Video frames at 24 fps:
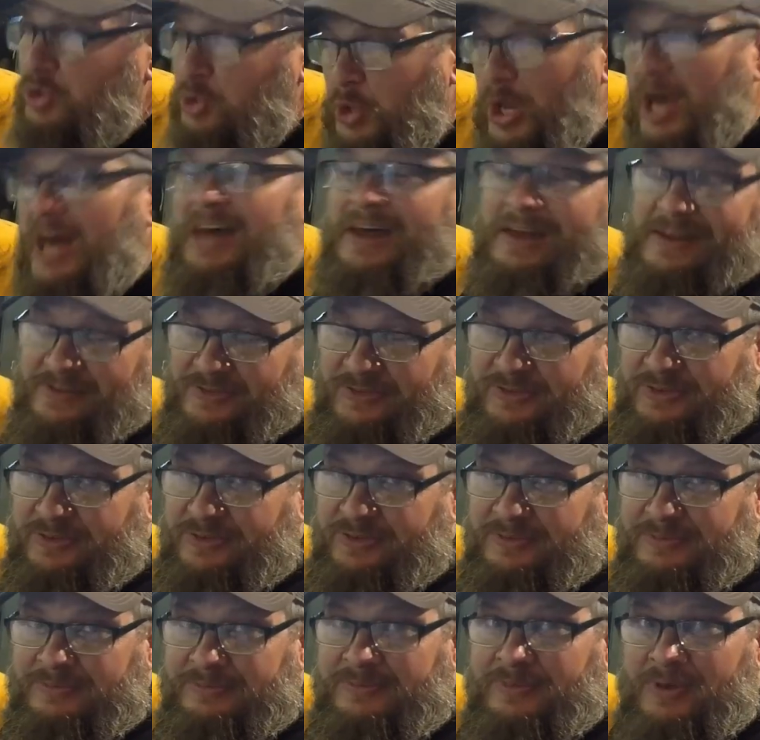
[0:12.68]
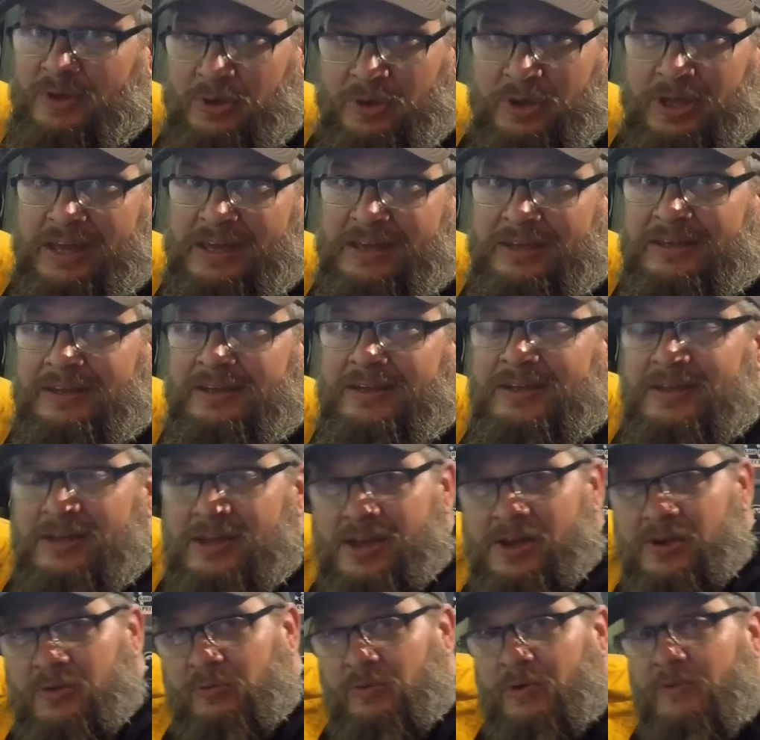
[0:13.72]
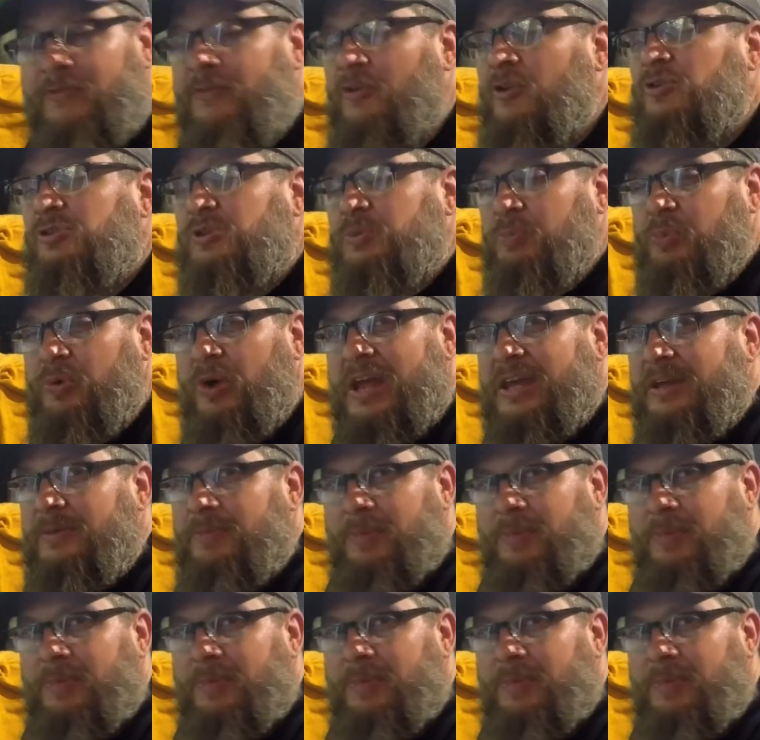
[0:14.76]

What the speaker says: to us, okay? Reverse brake